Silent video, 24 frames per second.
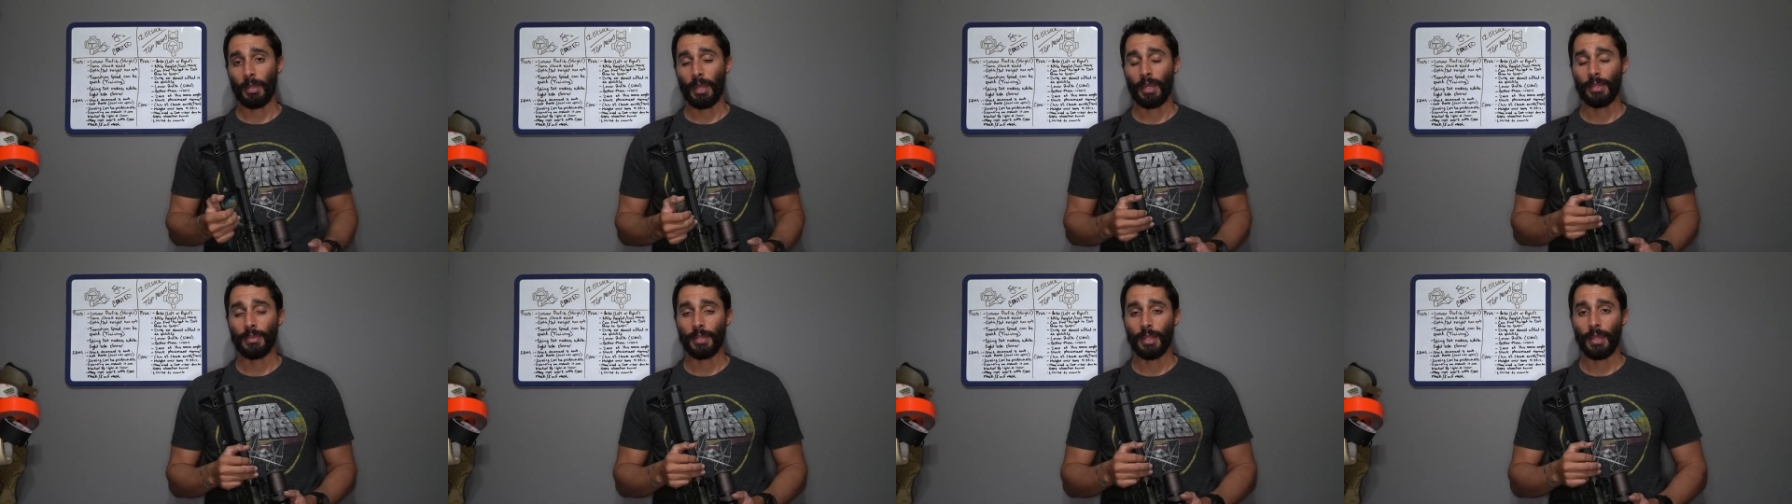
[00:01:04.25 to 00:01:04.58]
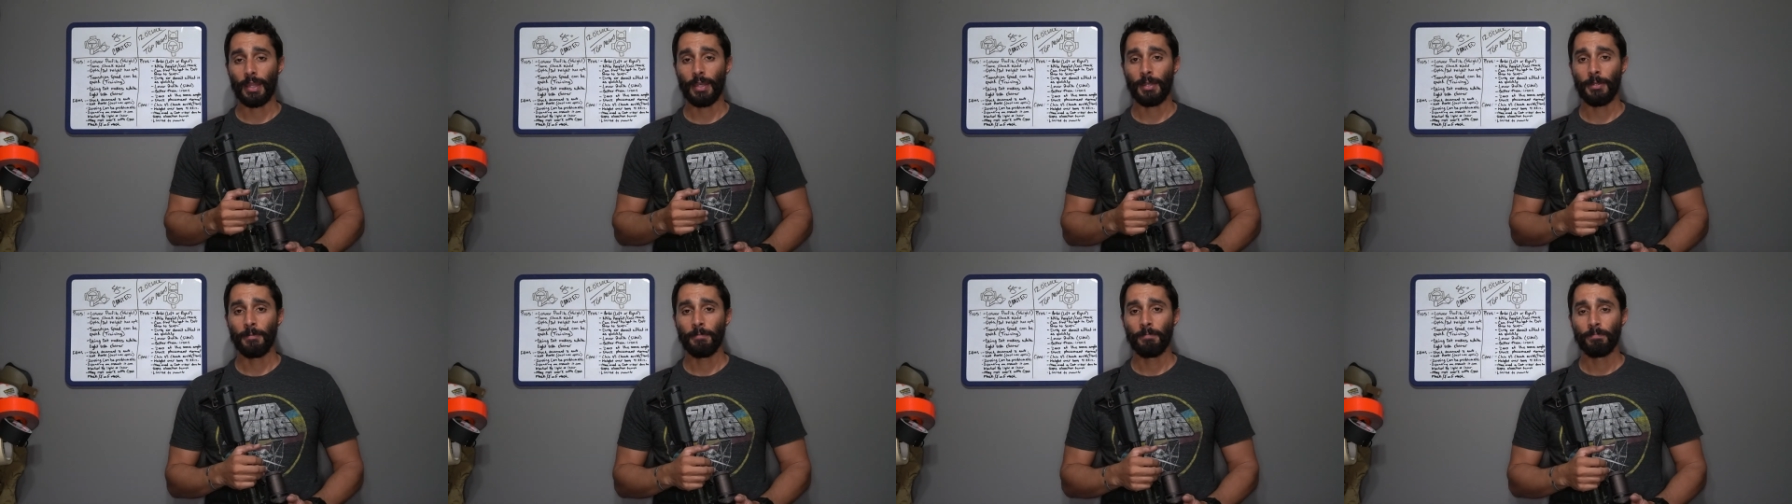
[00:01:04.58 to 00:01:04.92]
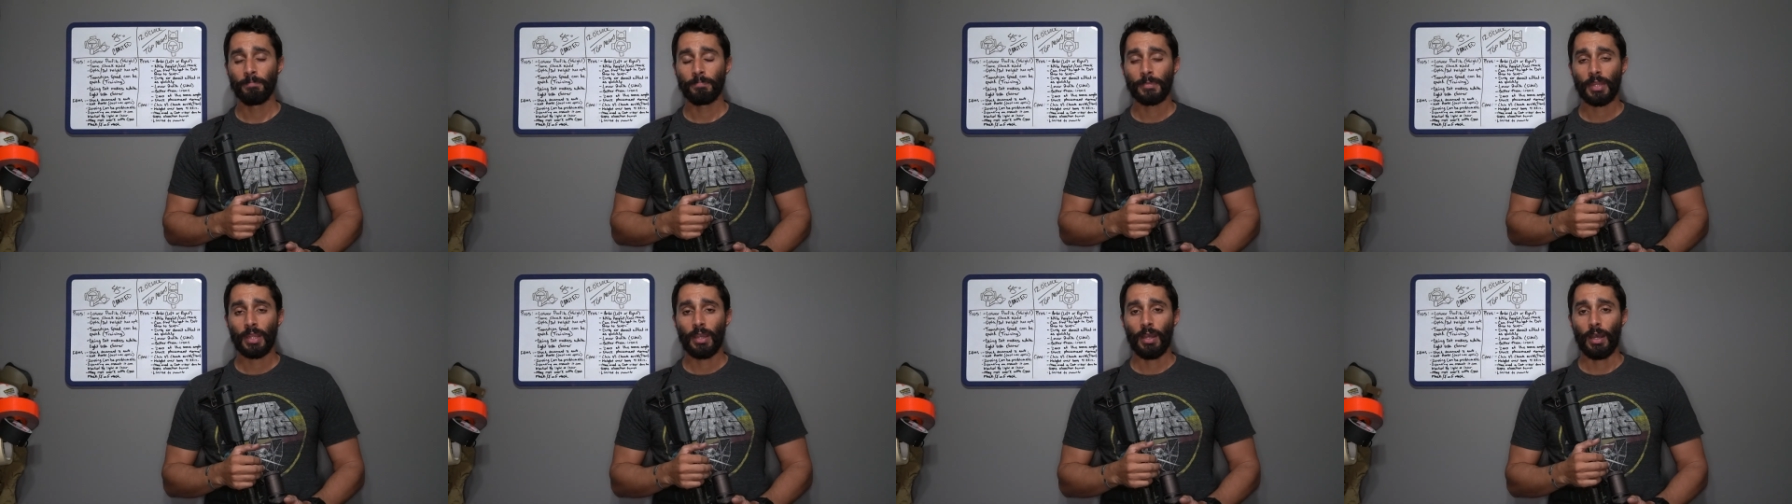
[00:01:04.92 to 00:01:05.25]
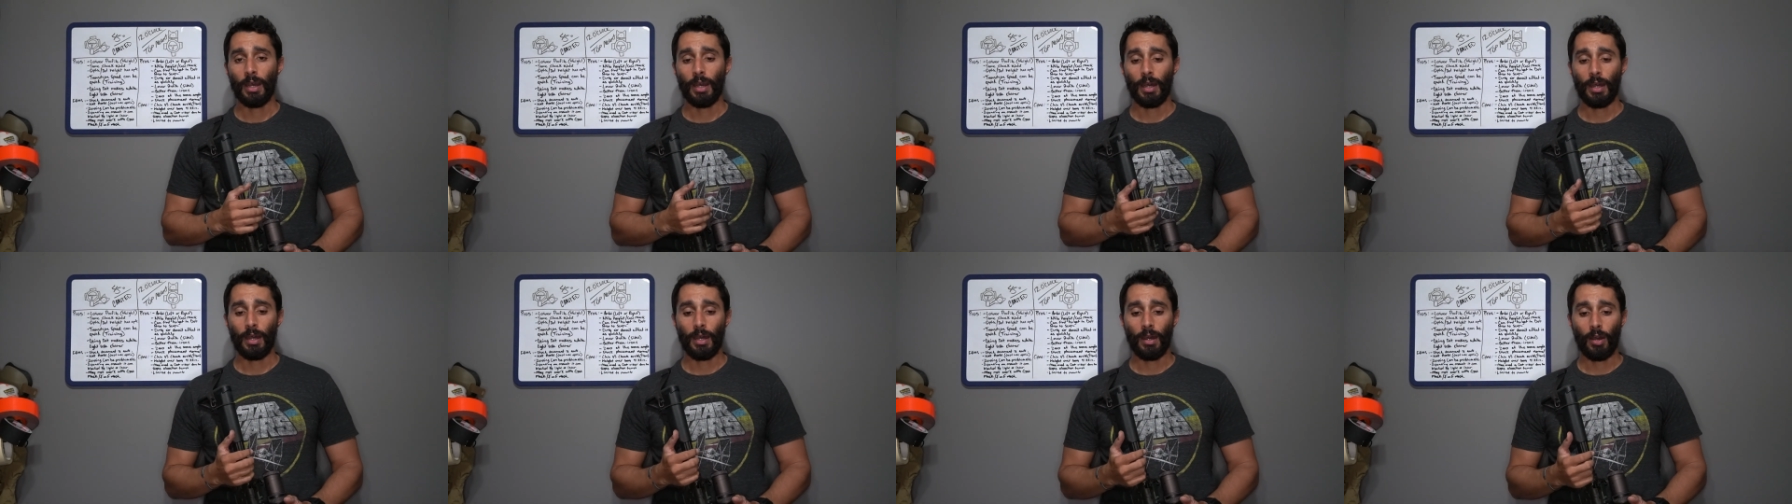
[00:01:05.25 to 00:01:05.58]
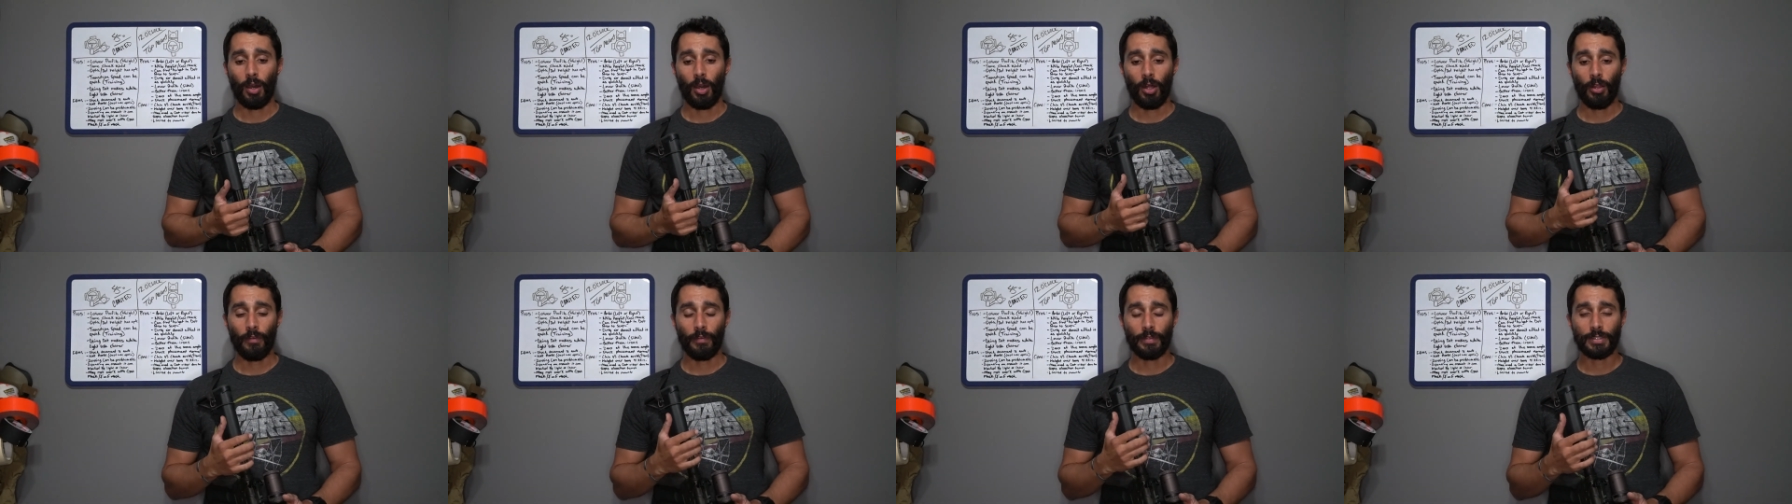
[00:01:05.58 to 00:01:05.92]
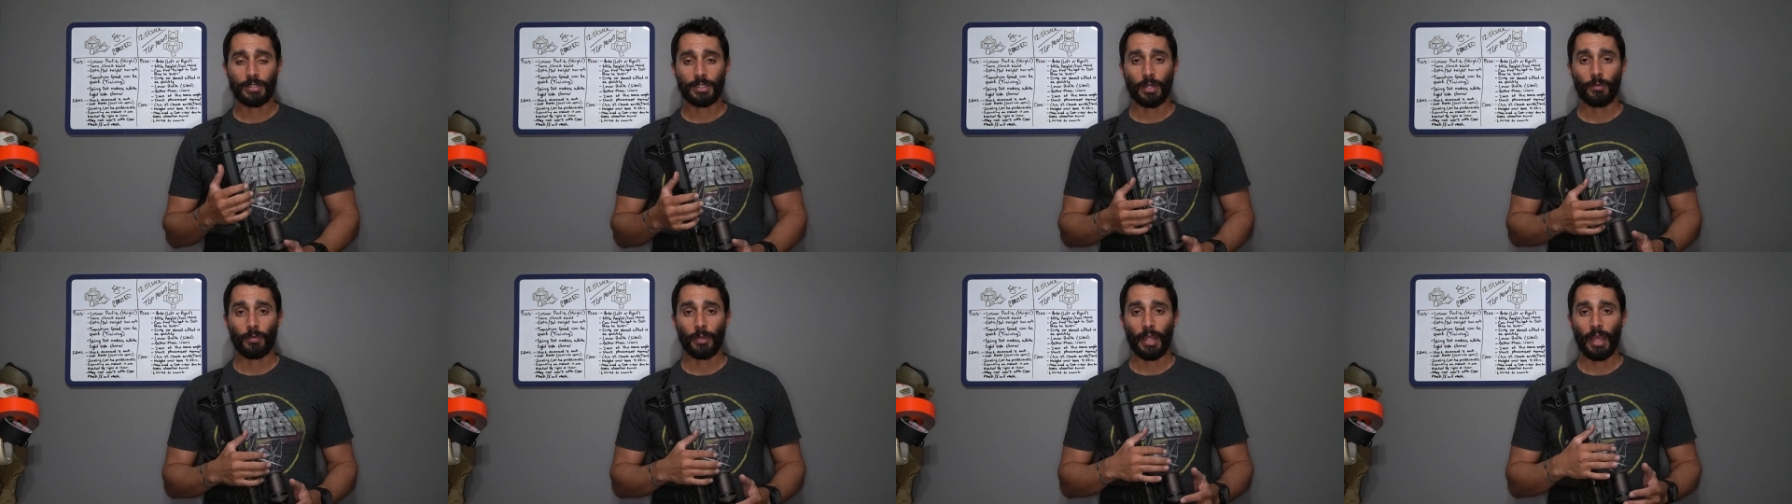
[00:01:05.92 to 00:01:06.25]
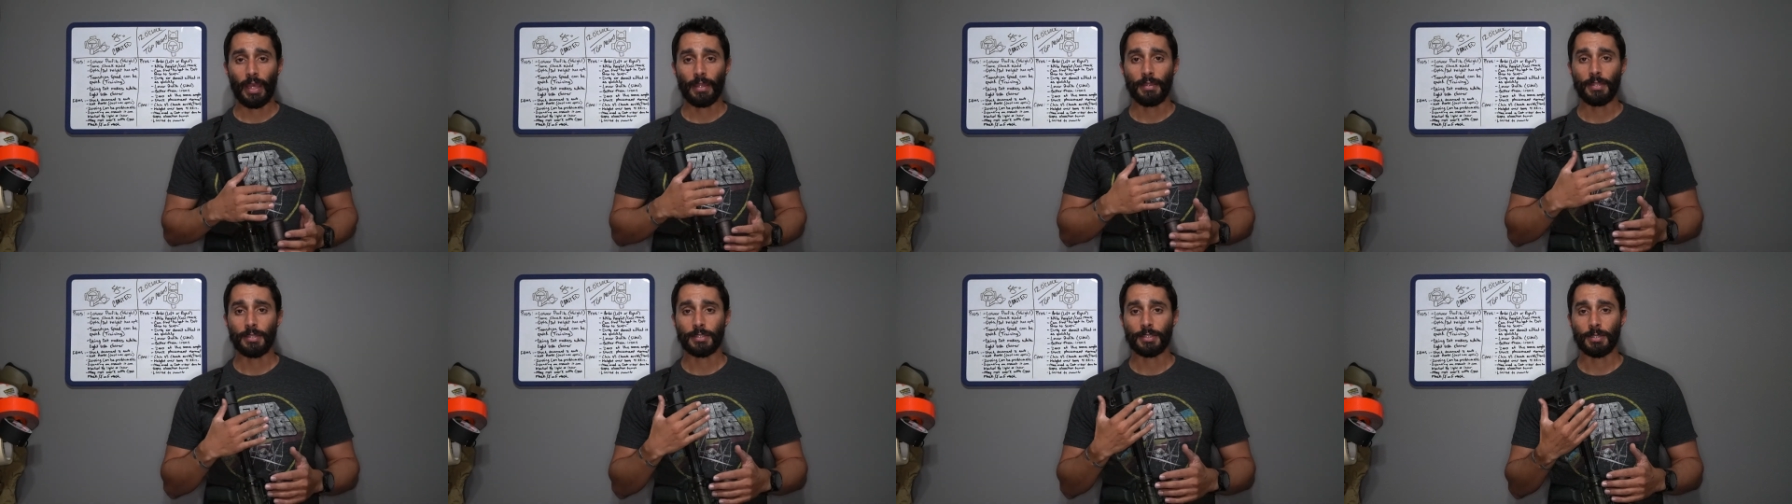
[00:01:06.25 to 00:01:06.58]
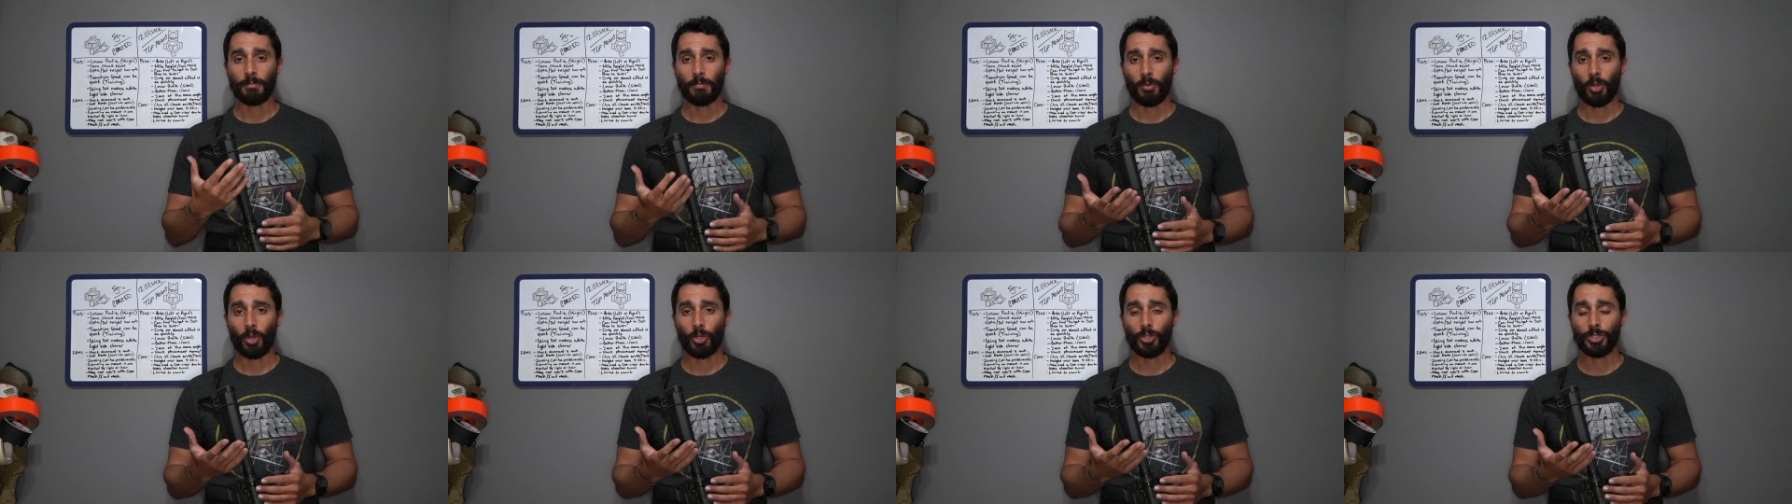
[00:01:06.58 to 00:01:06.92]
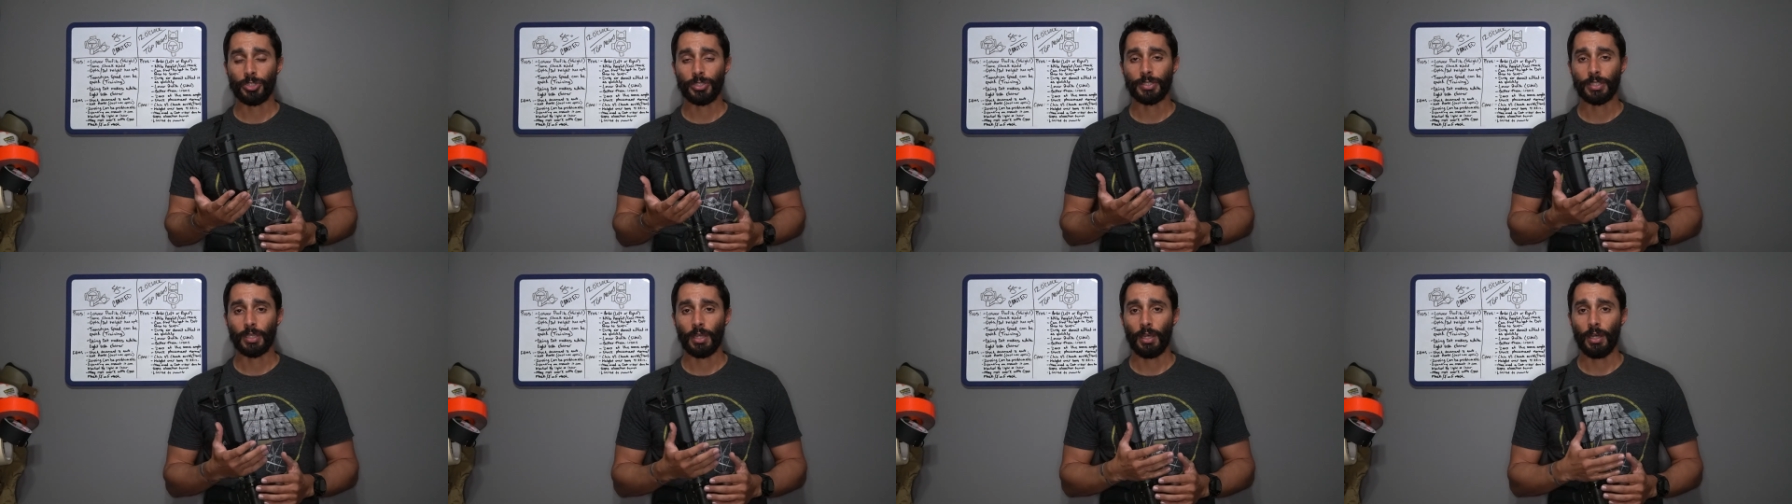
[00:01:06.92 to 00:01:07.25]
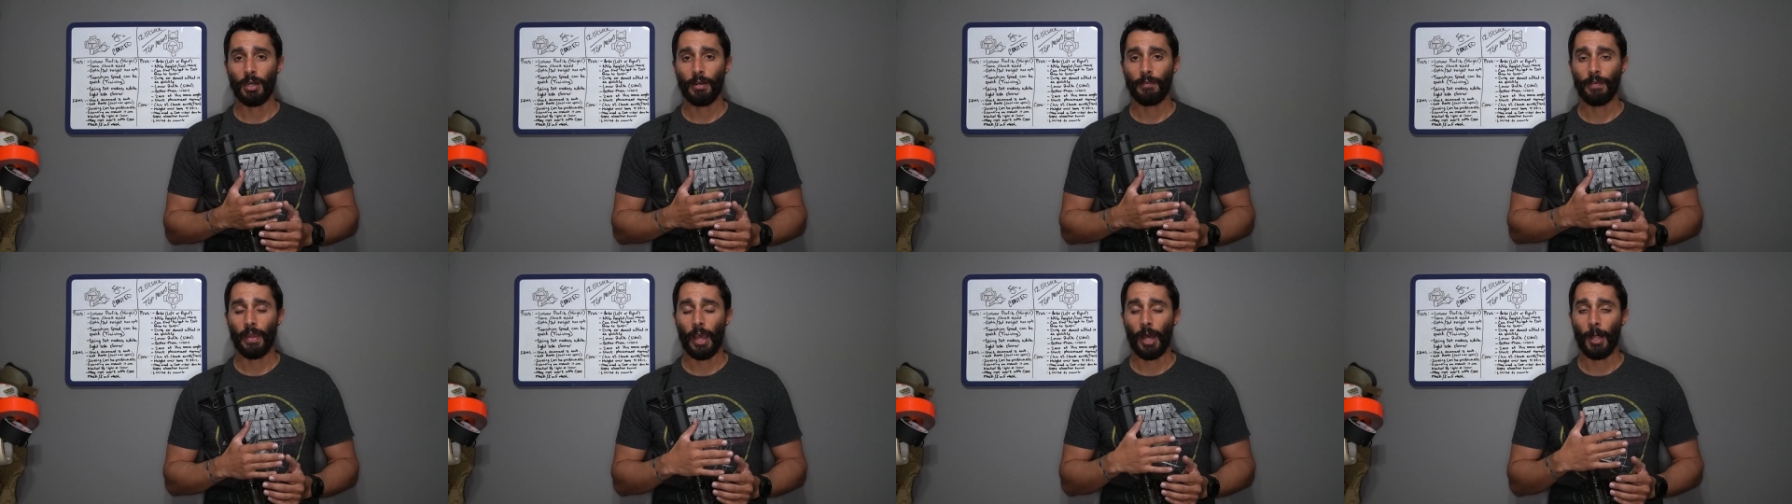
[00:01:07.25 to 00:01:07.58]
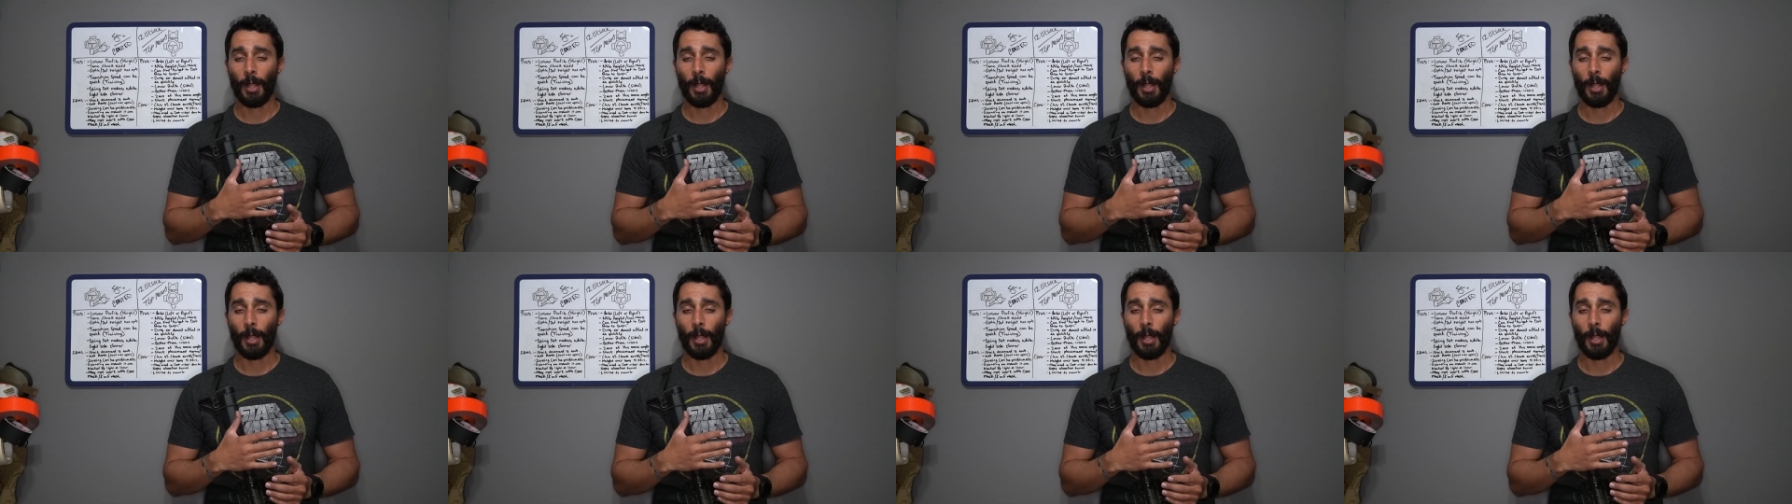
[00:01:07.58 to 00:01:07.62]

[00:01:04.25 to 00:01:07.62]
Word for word: And then all of a sudden we had this emergence of